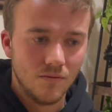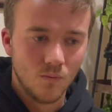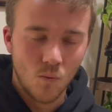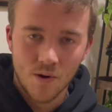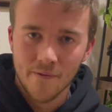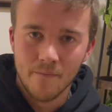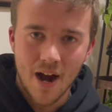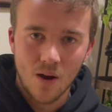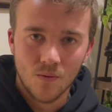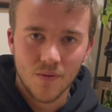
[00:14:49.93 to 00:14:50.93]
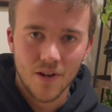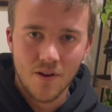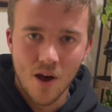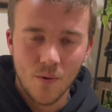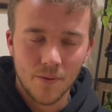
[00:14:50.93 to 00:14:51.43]
word of mouth
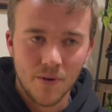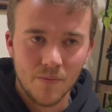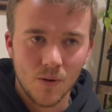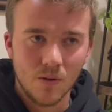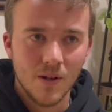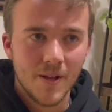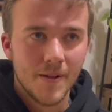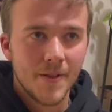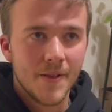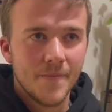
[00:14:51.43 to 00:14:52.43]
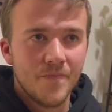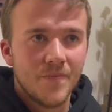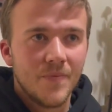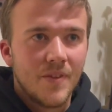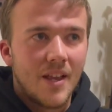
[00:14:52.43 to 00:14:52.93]
and knowing people.
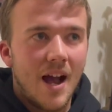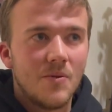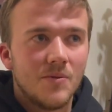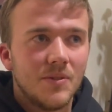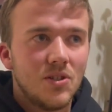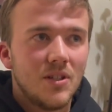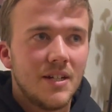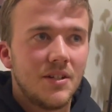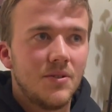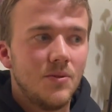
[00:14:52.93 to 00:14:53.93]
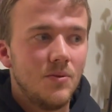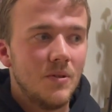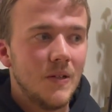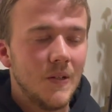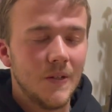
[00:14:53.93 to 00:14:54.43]
I would really like
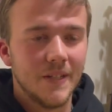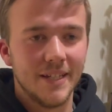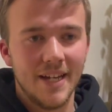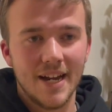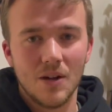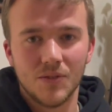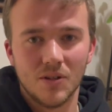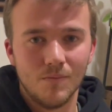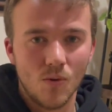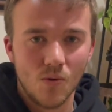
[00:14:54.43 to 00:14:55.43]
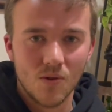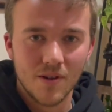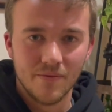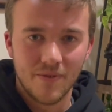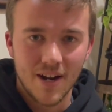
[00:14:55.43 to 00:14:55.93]
to get out there more
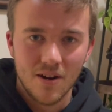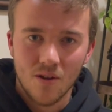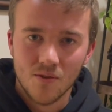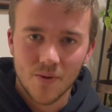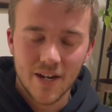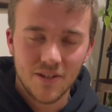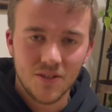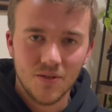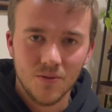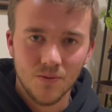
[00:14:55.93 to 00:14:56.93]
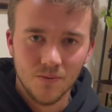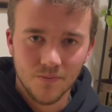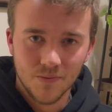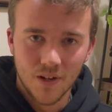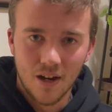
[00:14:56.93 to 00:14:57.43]
and find other ways to
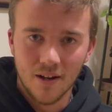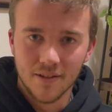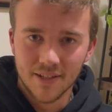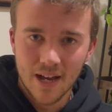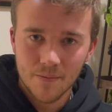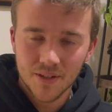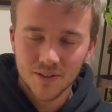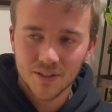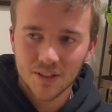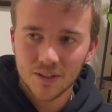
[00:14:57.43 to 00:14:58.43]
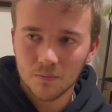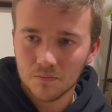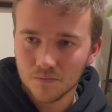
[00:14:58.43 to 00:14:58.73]
get businesses.